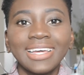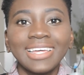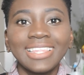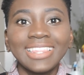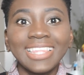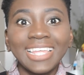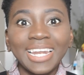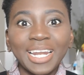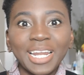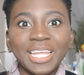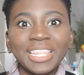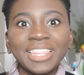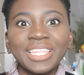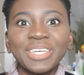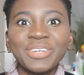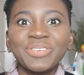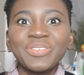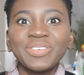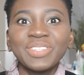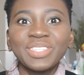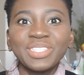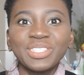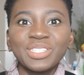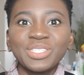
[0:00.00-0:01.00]
that I live
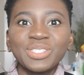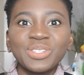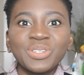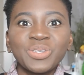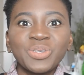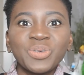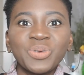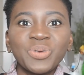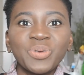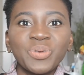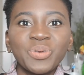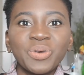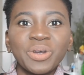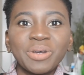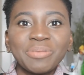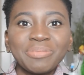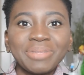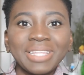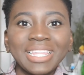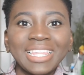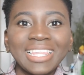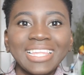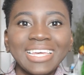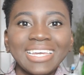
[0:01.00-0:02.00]
in this new
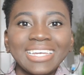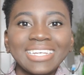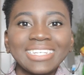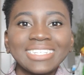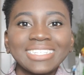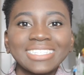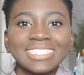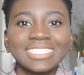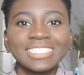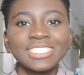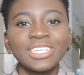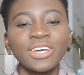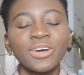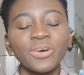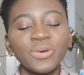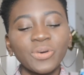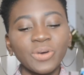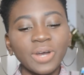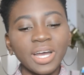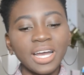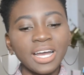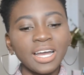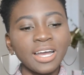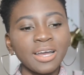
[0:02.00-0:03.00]
place.
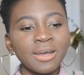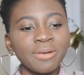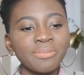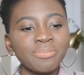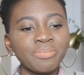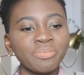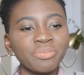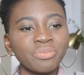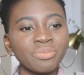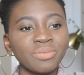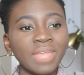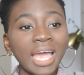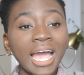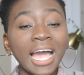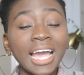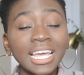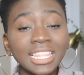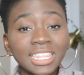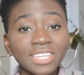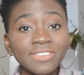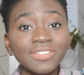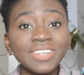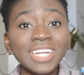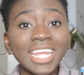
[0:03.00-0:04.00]
So I
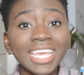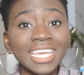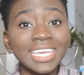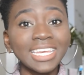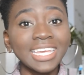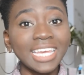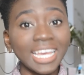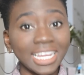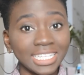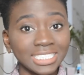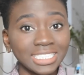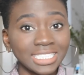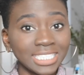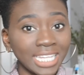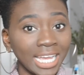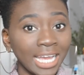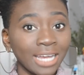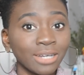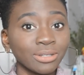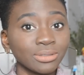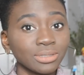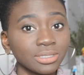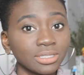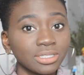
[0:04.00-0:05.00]
live in a guest
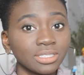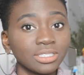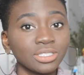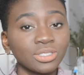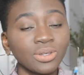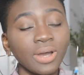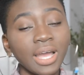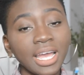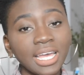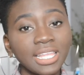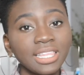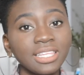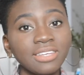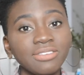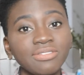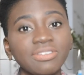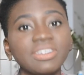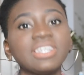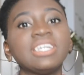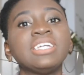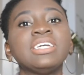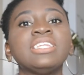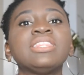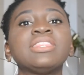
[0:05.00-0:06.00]
house. So I live
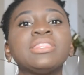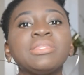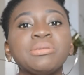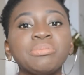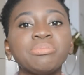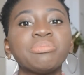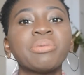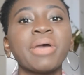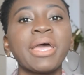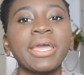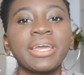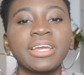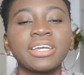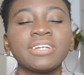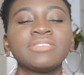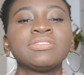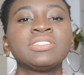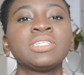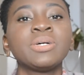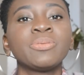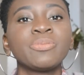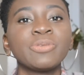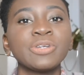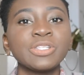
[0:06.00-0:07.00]
in the back of
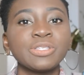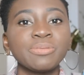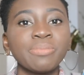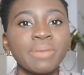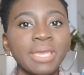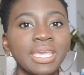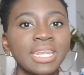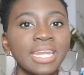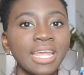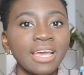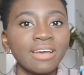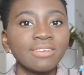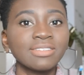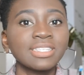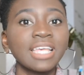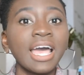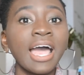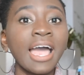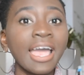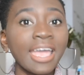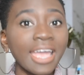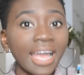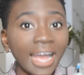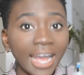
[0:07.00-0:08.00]
someone's main house.
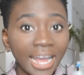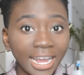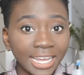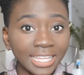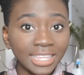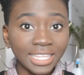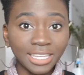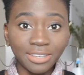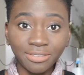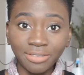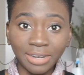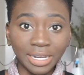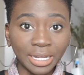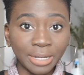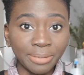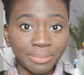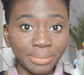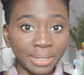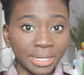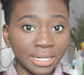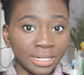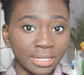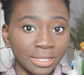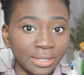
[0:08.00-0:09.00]
I highly
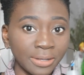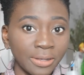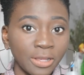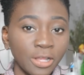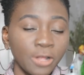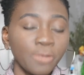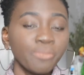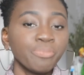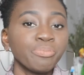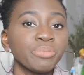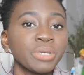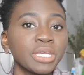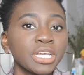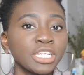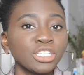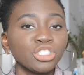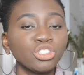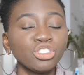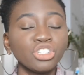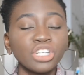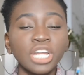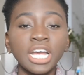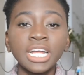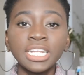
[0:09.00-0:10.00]
recommend it because
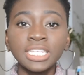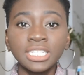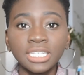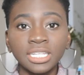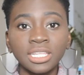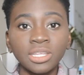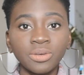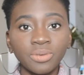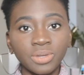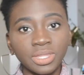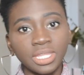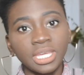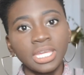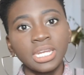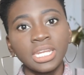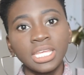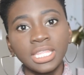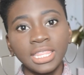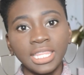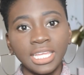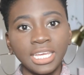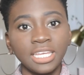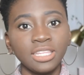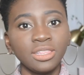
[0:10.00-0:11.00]
you're not dealing with any
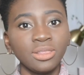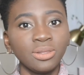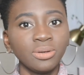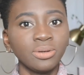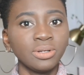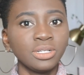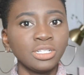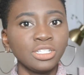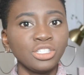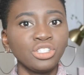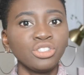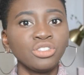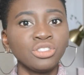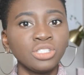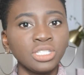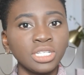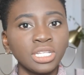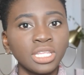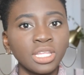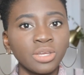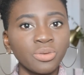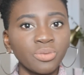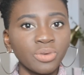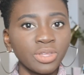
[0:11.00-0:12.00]
landlords. You're
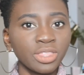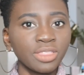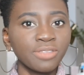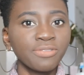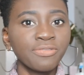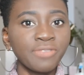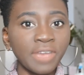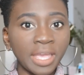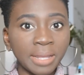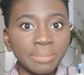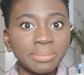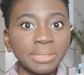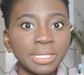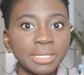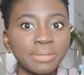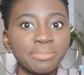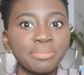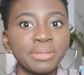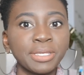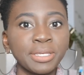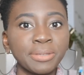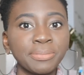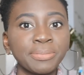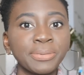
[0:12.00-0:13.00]
dealing with family,
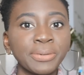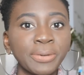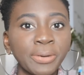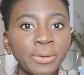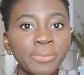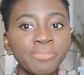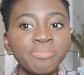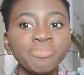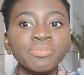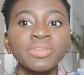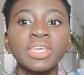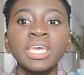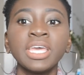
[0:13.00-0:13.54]
people,